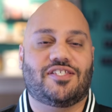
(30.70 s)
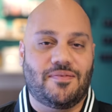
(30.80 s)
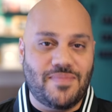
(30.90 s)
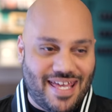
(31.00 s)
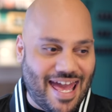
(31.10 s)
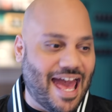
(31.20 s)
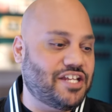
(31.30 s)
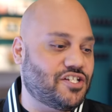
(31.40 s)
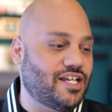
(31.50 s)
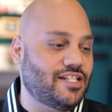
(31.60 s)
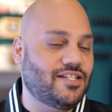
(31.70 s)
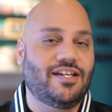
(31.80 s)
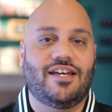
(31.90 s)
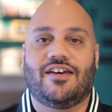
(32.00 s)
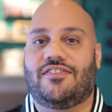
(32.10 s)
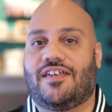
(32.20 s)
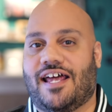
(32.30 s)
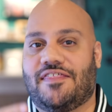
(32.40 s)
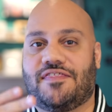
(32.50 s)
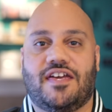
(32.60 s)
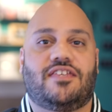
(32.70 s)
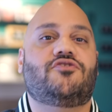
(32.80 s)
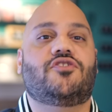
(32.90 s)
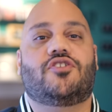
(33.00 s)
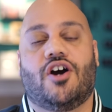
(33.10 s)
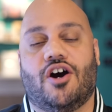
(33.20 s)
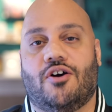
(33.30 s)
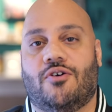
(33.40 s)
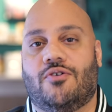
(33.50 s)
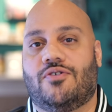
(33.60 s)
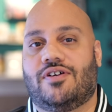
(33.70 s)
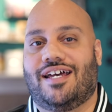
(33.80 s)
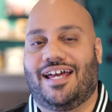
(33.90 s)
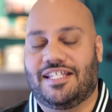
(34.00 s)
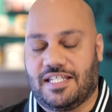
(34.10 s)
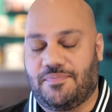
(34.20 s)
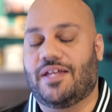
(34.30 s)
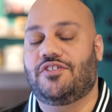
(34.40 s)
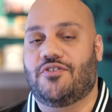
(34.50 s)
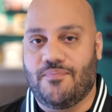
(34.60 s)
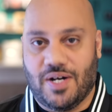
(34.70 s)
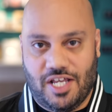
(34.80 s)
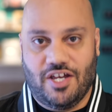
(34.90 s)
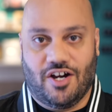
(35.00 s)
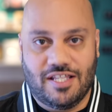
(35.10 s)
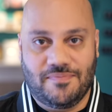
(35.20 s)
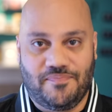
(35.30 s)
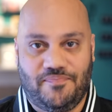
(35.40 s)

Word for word: some gadget that I think you should go and spend your money on.